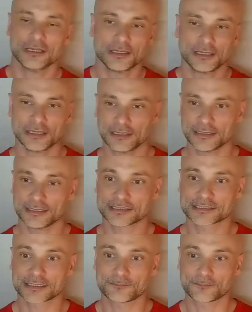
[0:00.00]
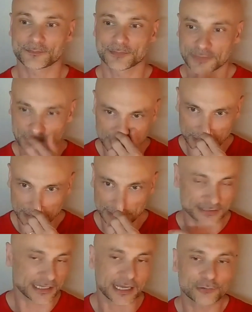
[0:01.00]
Uh, yes, yes,